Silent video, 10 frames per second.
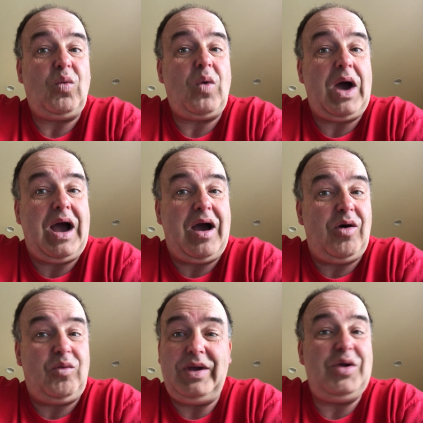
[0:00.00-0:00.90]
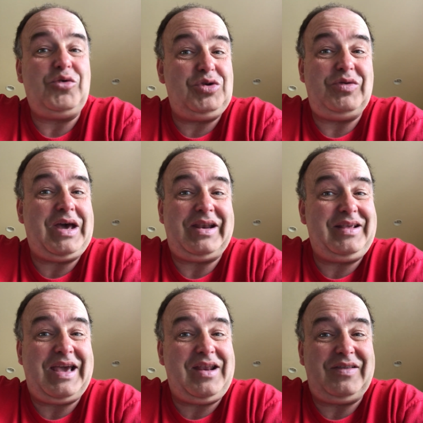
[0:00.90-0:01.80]
Wow, we don't do that
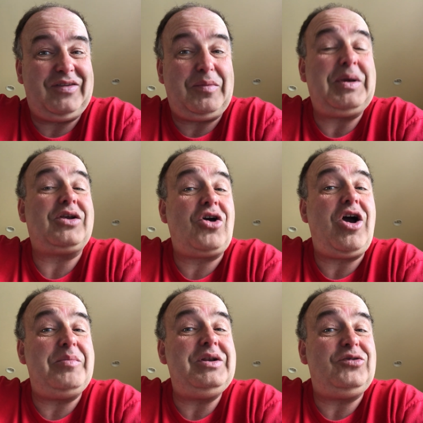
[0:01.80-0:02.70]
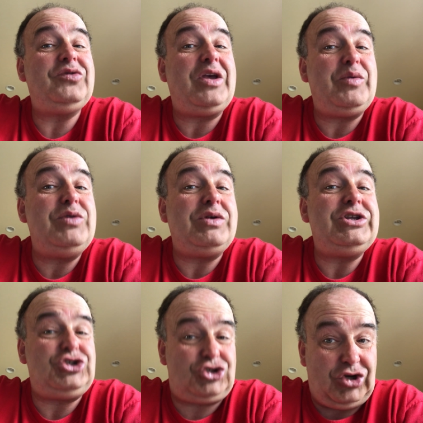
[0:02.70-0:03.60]
in Canada. But a communist would say we
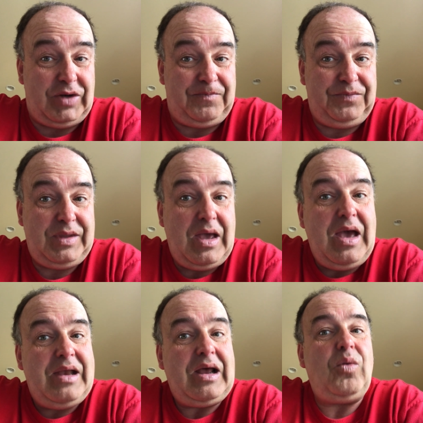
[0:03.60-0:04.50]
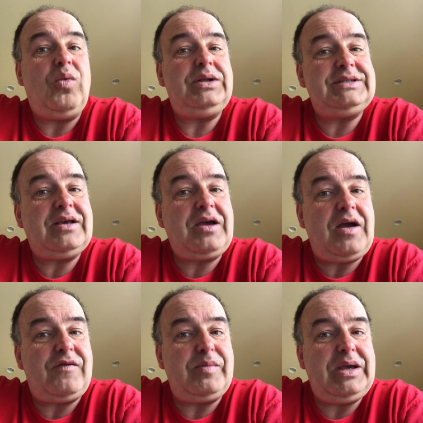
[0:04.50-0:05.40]
really should. Now, what's the
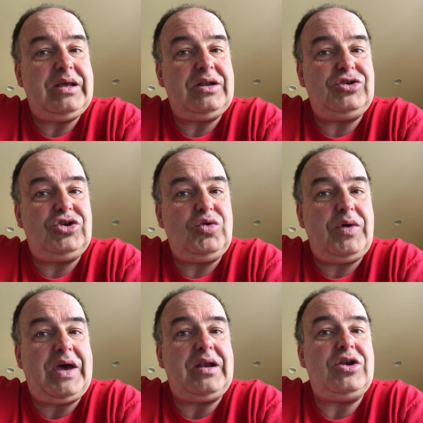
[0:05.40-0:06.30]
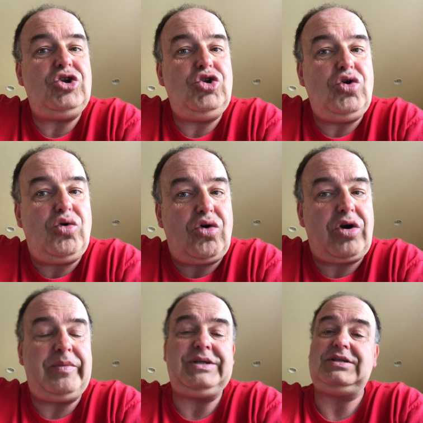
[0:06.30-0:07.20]
government going to do with that
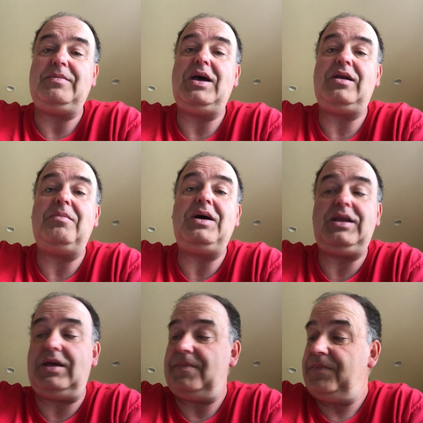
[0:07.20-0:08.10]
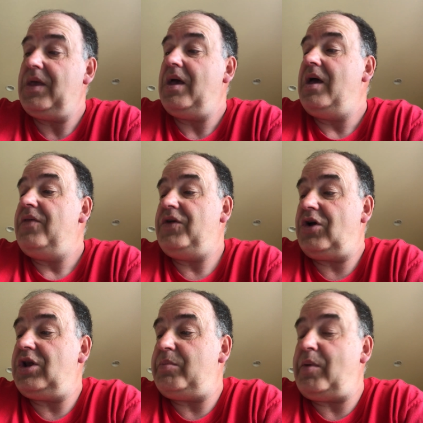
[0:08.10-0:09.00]
enormous amount of money? They're
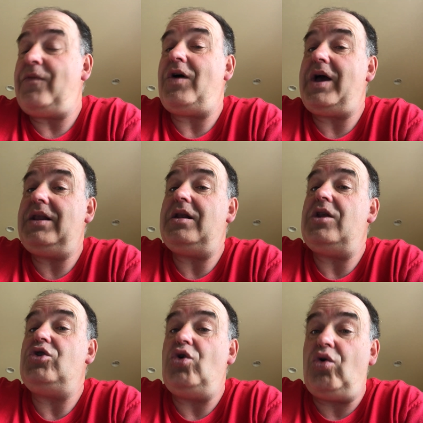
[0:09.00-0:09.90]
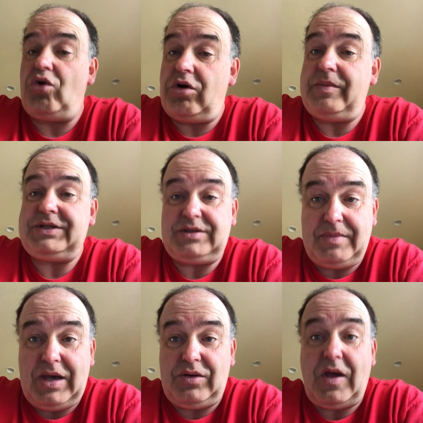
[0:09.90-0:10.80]
going to provide an enormous
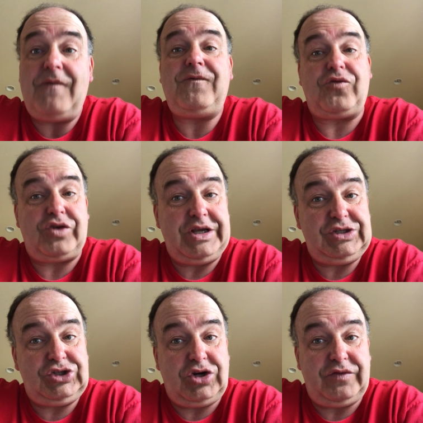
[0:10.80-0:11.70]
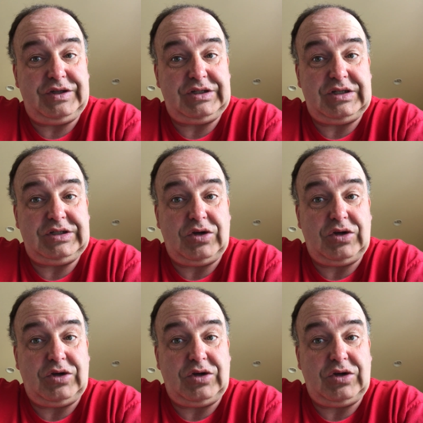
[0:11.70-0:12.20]
amount of free services.